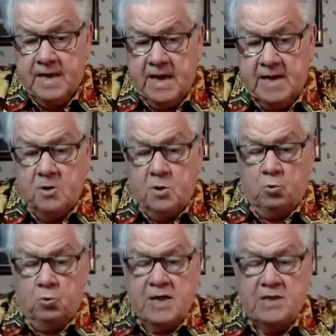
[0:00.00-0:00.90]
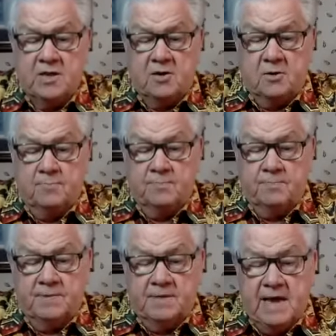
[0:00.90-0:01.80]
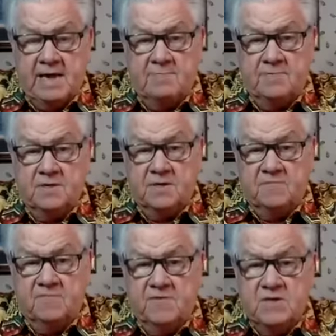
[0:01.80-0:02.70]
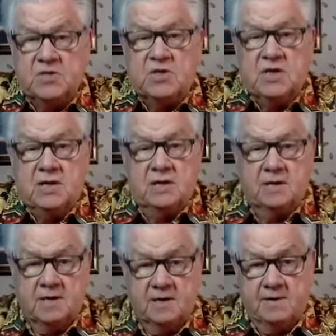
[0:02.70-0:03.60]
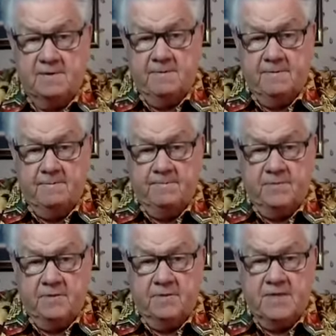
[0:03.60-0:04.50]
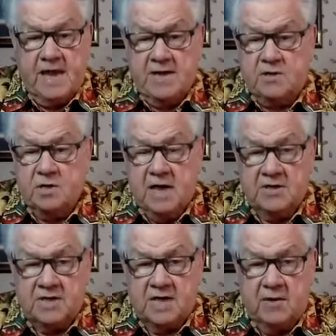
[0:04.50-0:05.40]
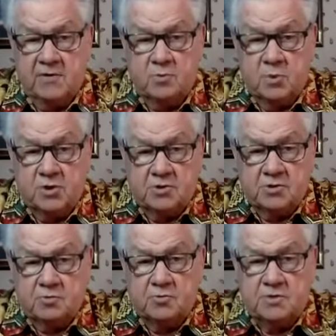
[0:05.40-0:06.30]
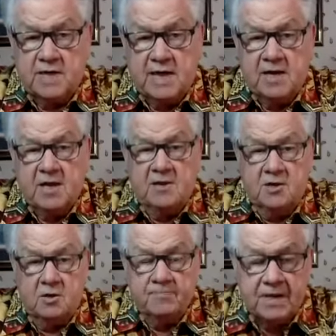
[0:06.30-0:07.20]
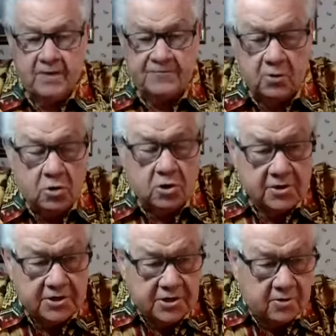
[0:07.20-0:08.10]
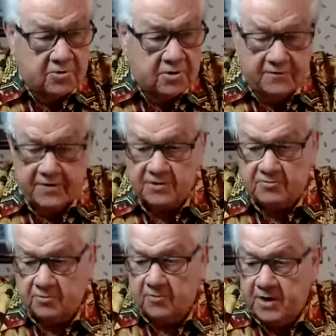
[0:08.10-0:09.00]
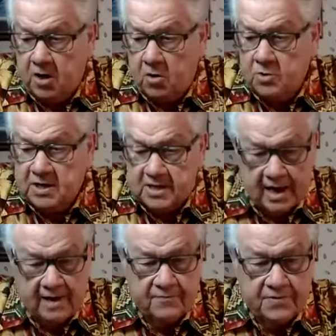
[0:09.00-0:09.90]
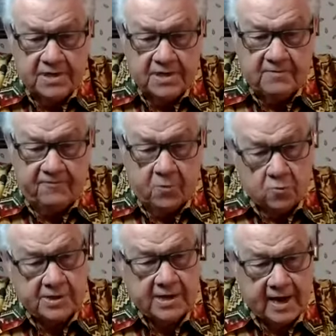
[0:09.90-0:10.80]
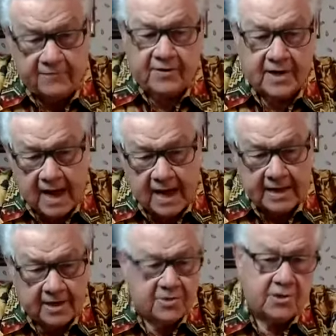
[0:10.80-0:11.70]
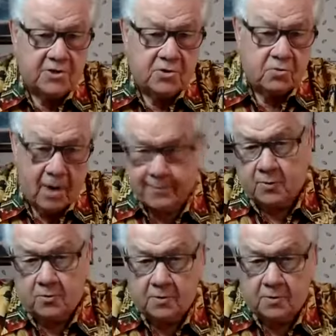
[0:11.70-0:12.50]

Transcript: And right there came the division that has carried with us through today. You know, if you look at the children of Israel, the only time these folks ever got into trouble